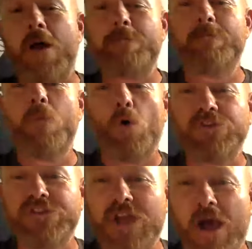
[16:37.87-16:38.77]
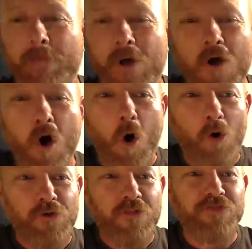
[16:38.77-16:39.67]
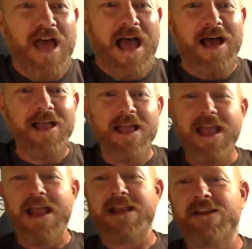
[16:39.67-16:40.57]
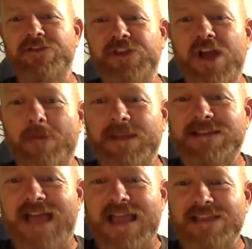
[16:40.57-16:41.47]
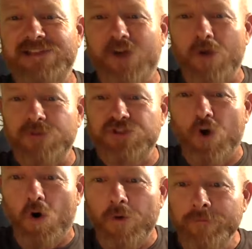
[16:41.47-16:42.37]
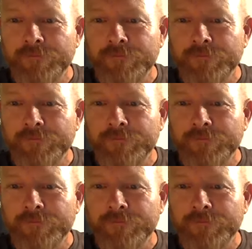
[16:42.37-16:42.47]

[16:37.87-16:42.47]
All right, more to come on that in the coming days, I'm sure.